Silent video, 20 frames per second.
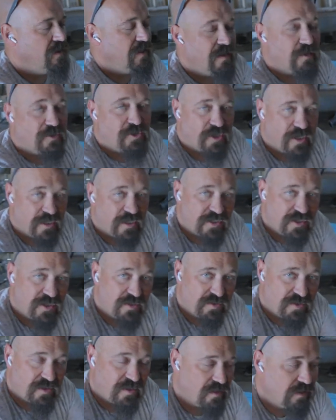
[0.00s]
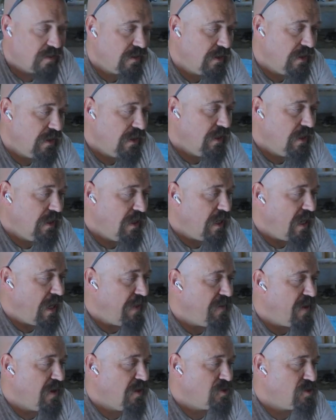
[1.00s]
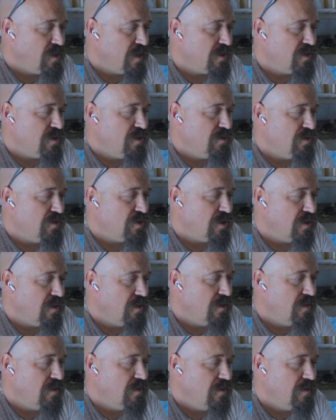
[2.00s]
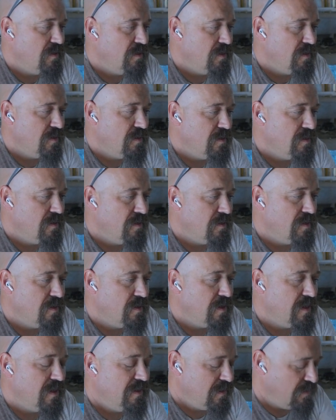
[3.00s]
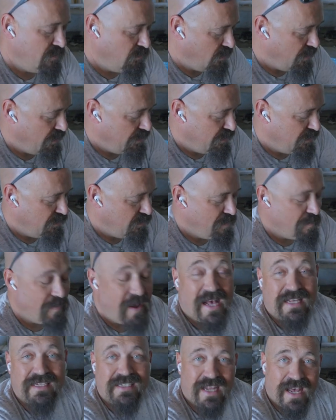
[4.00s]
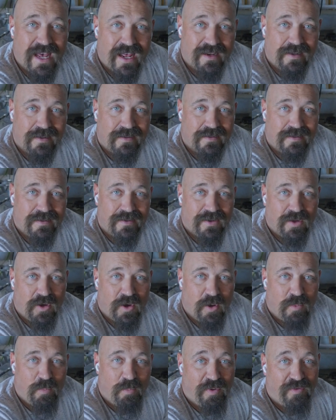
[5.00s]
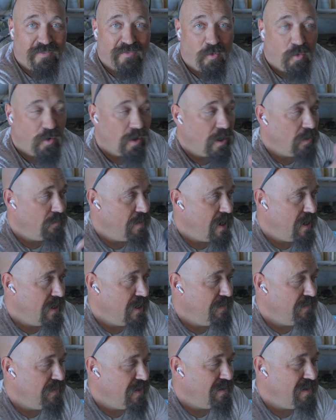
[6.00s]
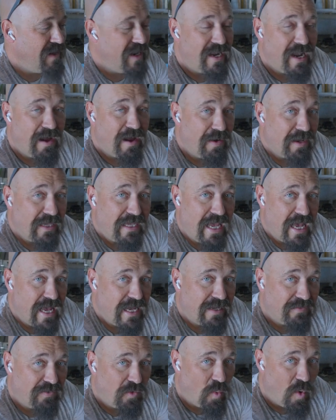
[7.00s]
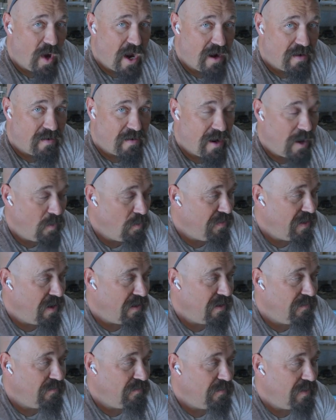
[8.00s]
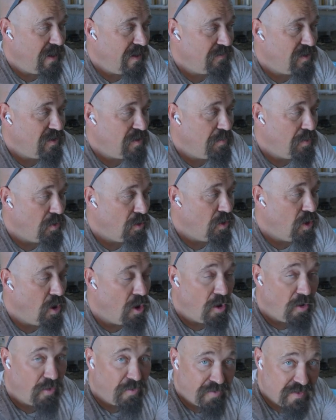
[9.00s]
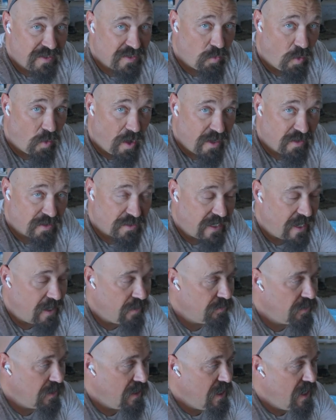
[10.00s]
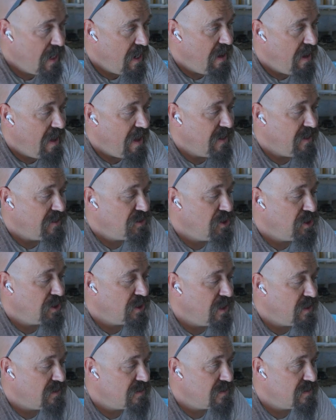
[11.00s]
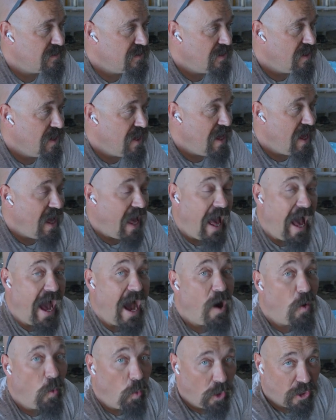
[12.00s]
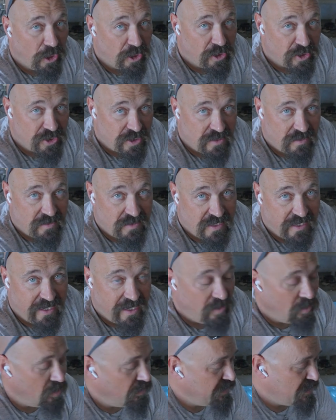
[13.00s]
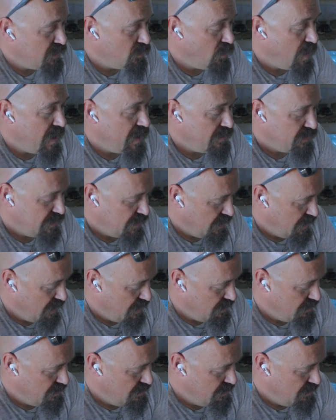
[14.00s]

air transducer, and the air transducer, I didn't run through the masthead before I ran it in there, and now I can't get the wire out without it having to pull all these wires out, and it took us hours to get all these wires in there.